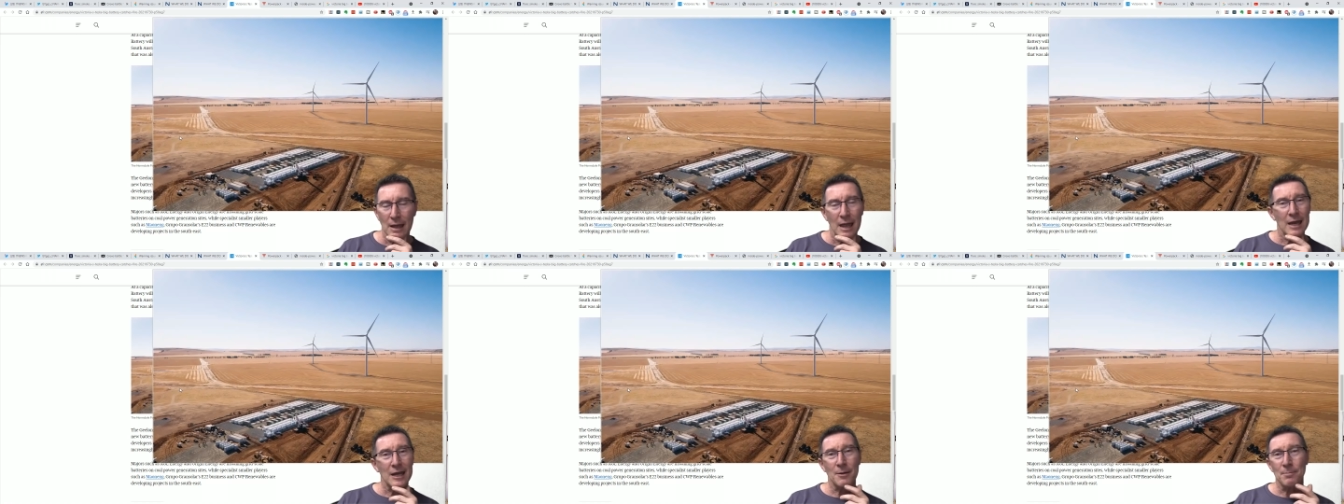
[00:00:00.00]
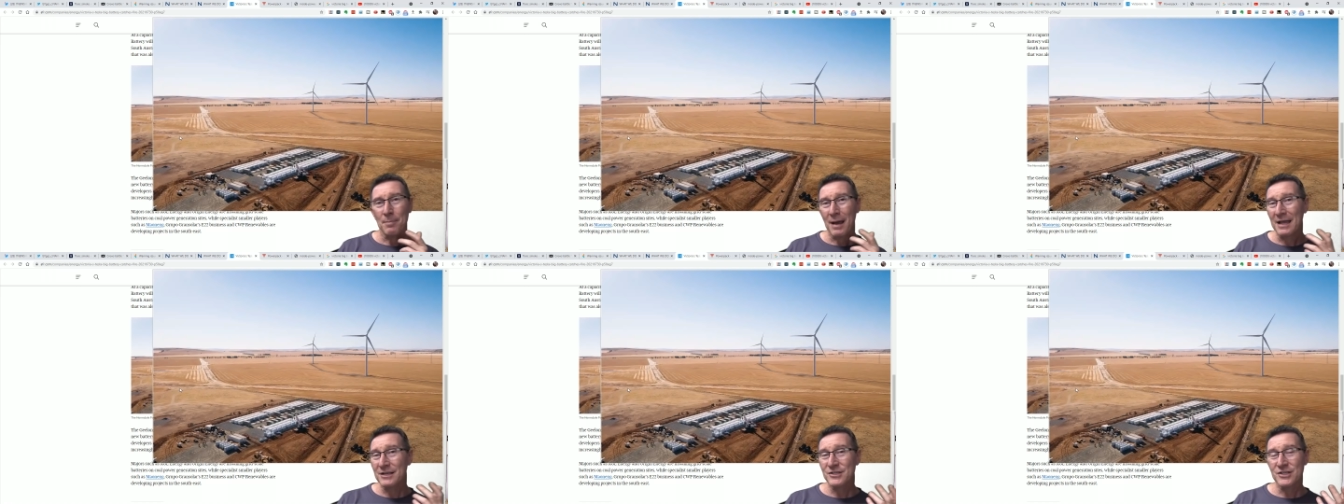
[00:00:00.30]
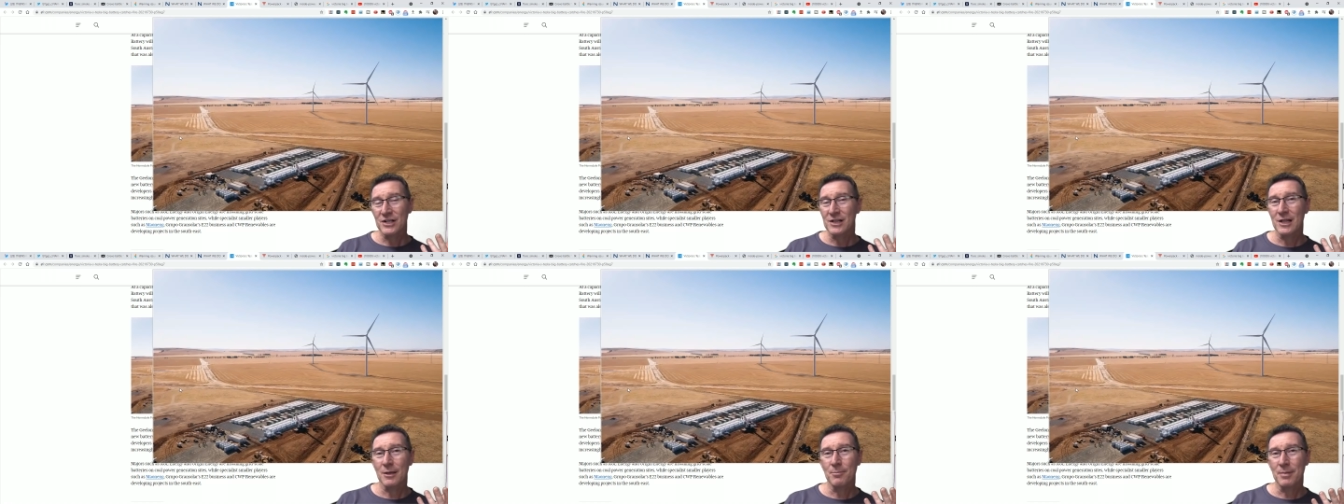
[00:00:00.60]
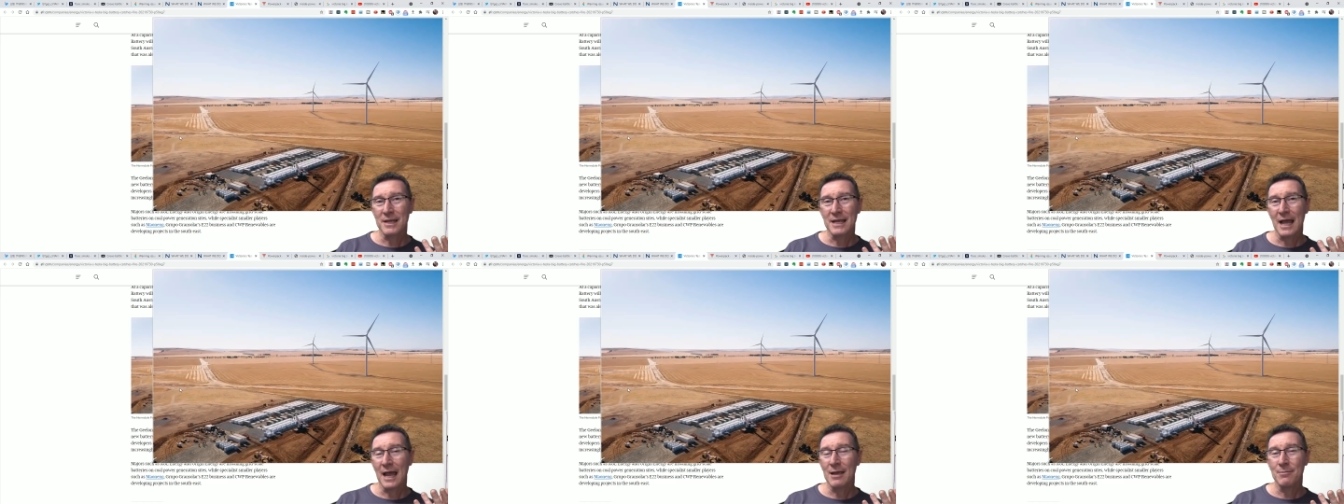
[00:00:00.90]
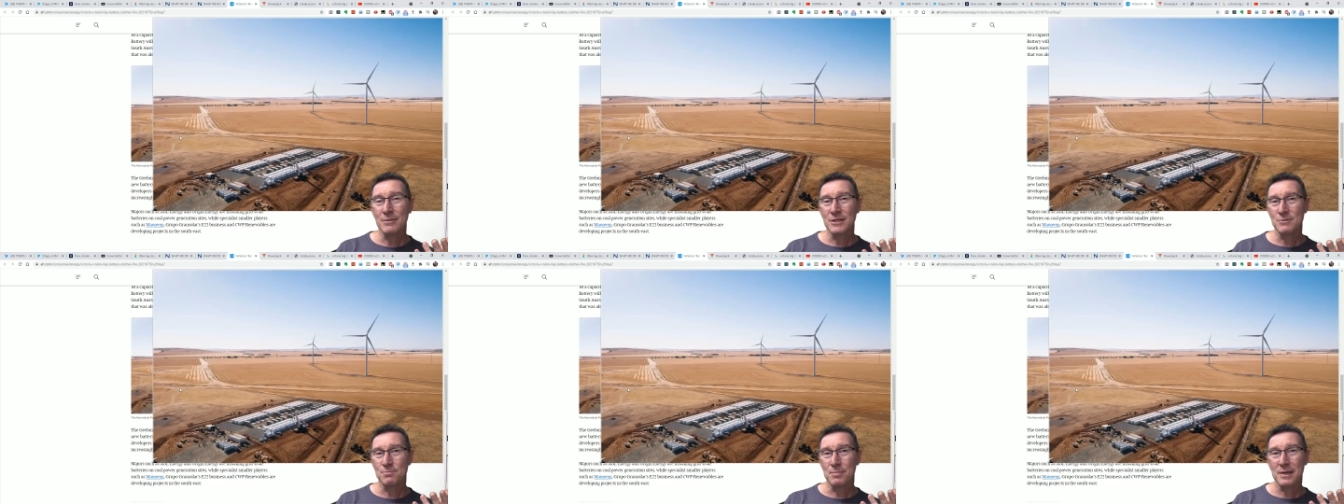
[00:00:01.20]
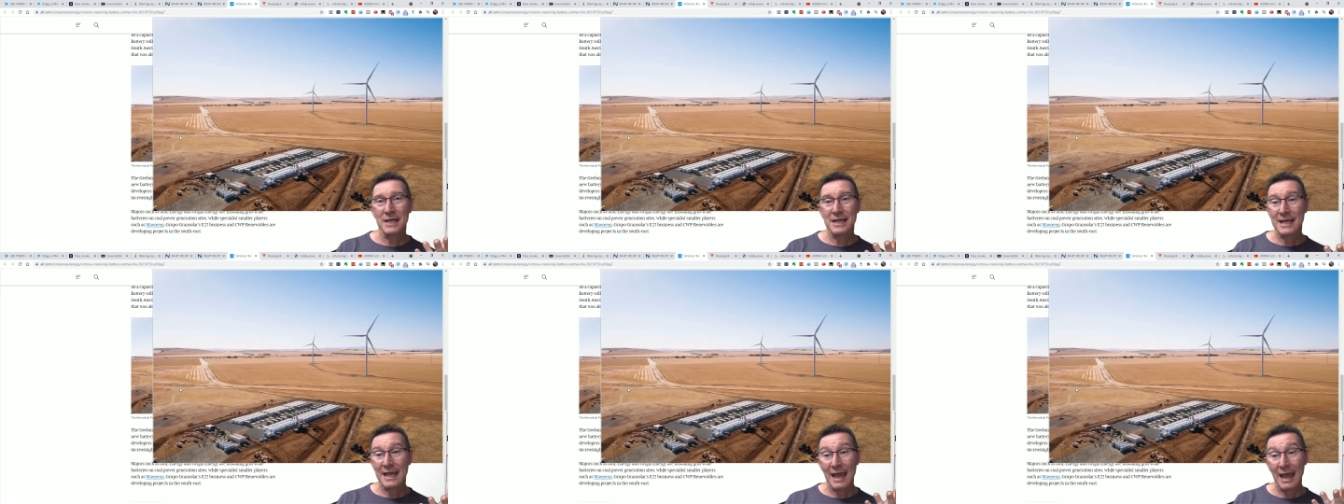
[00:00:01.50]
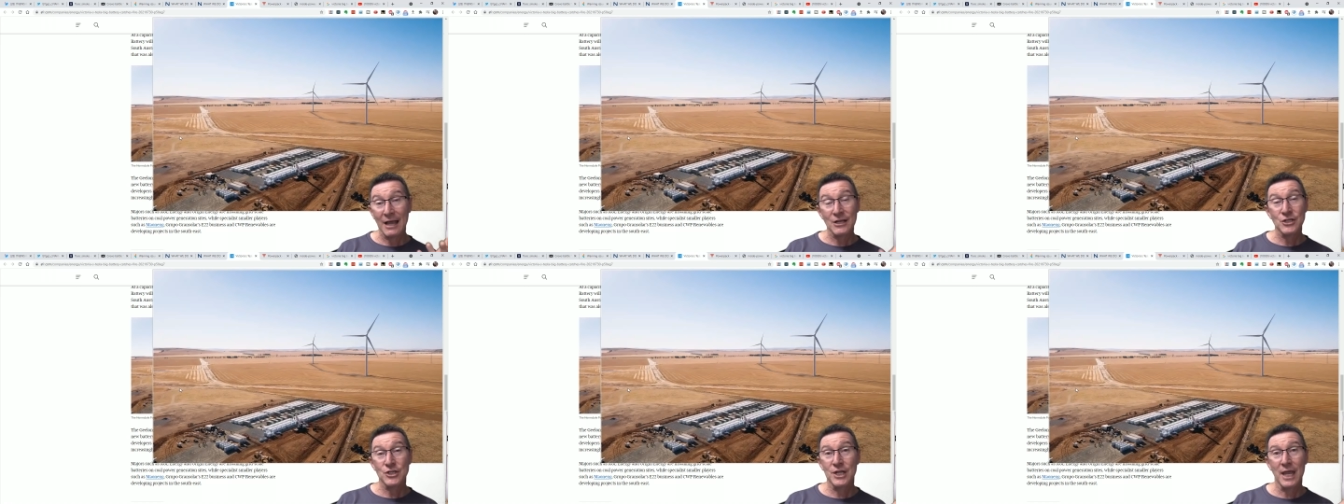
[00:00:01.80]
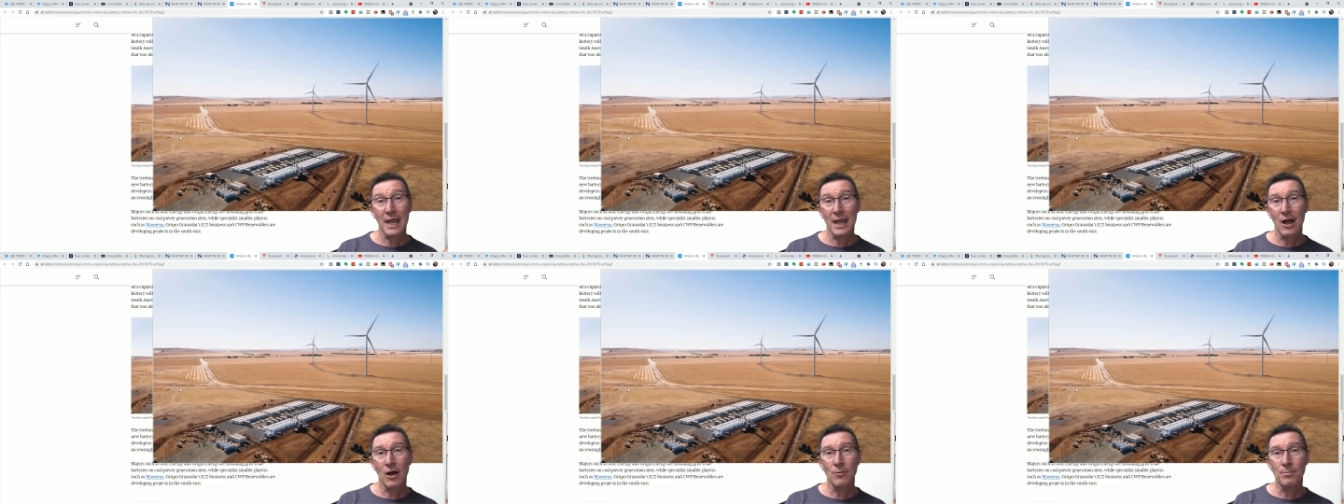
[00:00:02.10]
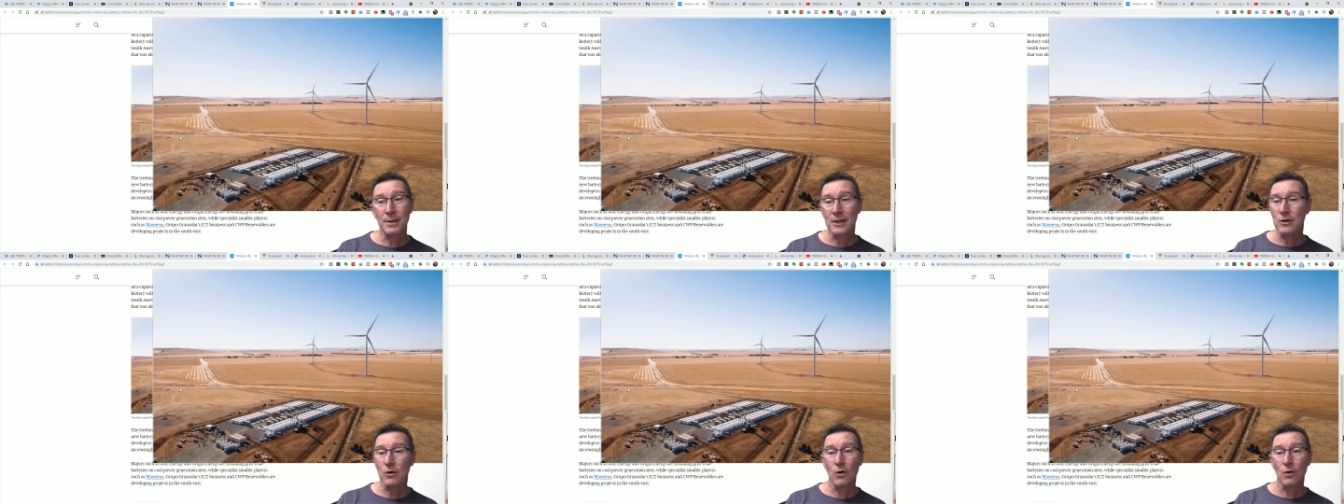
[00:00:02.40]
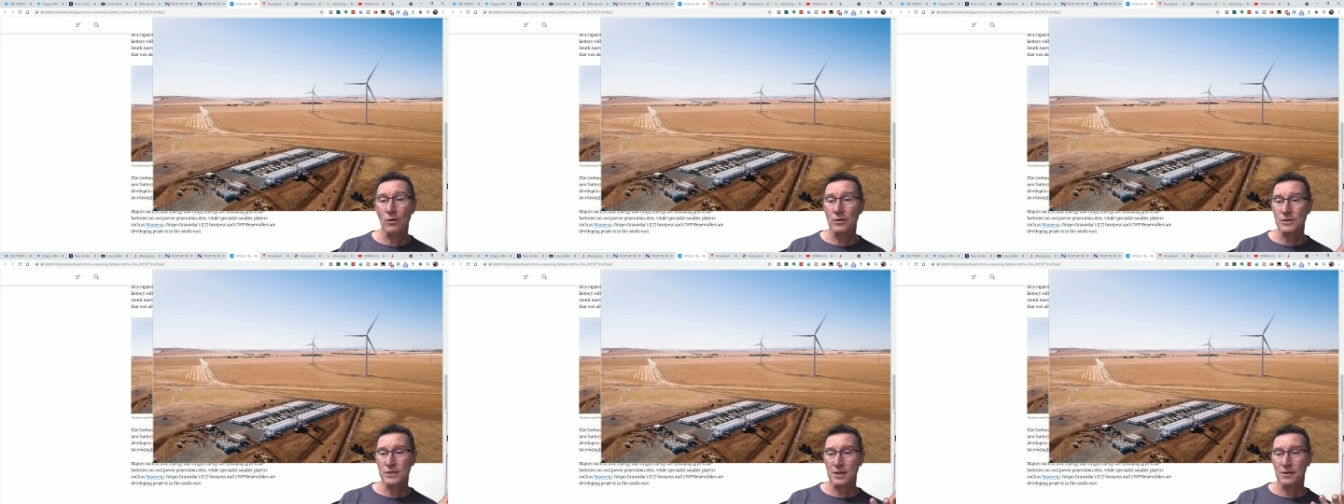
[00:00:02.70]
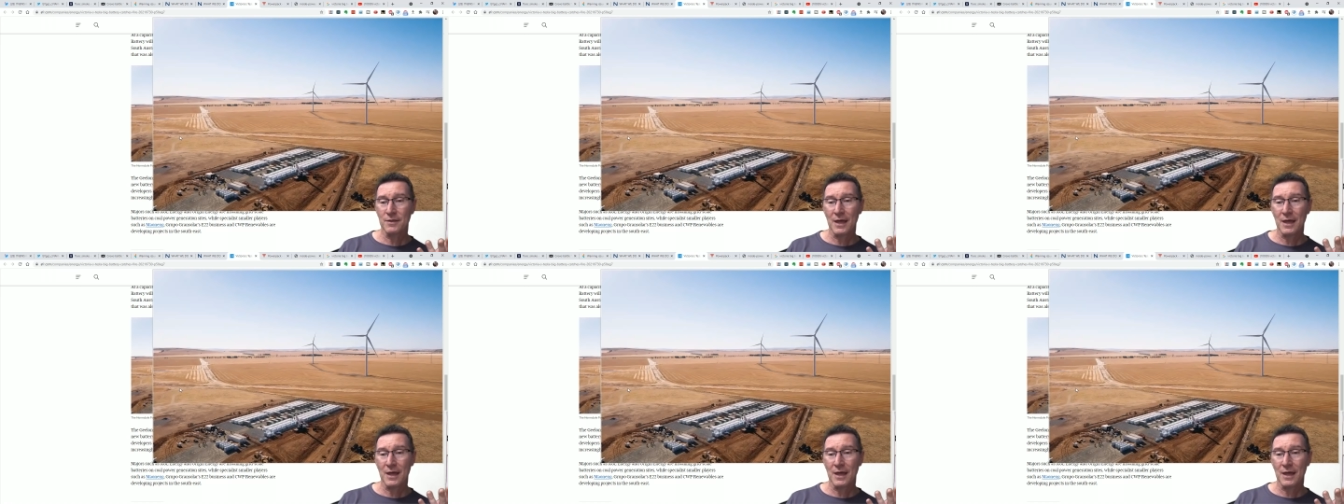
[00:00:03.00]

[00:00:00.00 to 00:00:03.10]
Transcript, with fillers: and it basically became this big cash cow because